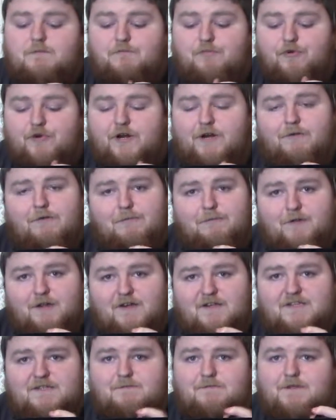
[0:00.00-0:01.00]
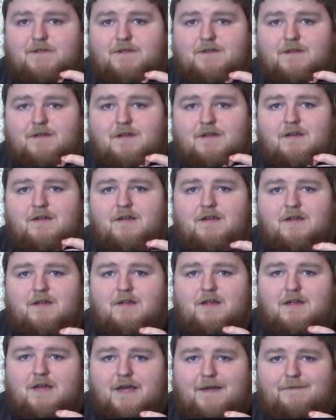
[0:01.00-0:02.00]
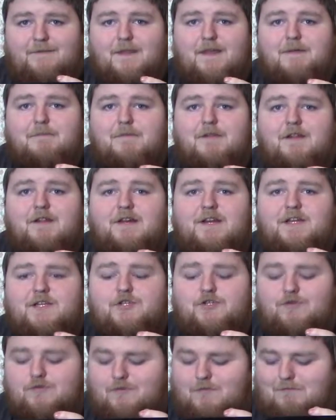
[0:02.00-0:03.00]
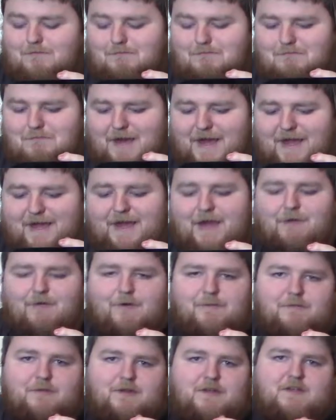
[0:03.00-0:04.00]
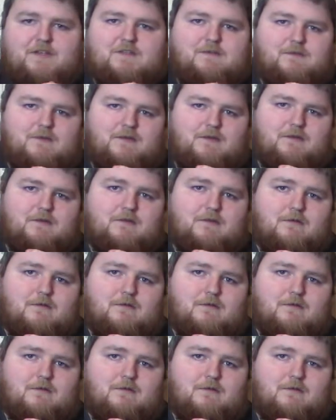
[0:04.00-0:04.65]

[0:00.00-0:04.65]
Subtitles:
print a replacement and the ability to make a replacement.